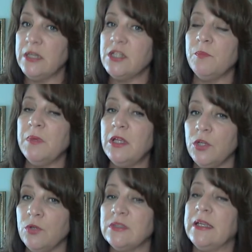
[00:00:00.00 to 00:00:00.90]
to be
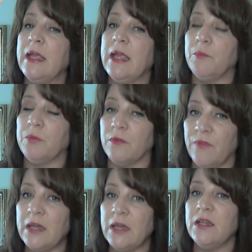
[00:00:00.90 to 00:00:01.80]
using a
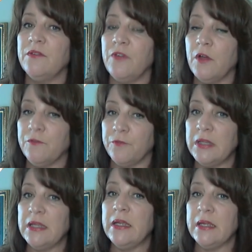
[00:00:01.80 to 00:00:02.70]
preventative
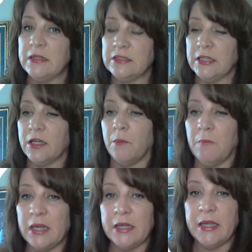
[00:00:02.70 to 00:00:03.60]
flea and tick
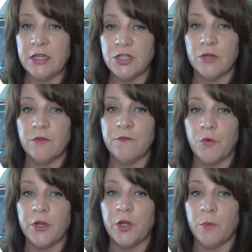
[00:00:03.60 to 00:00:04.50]
medication
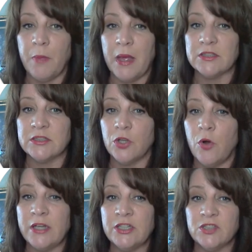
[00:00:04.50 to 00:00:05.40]
for your pet.
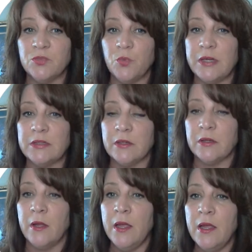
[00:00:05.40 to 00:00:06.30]
So I just wanted
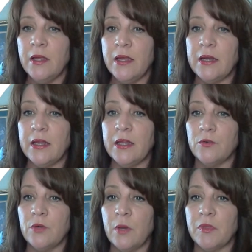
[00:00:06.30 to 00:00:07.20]
to kind of
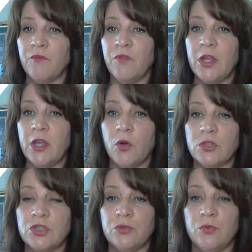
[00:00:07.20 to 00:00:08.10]
interrupt the video
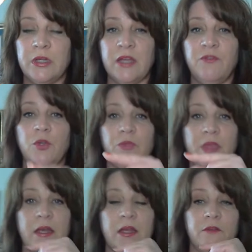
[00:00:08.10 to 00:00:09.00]
to give you
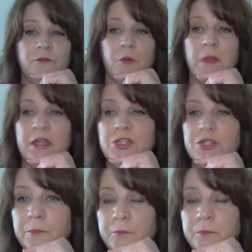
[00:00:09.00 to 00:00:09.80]
that information.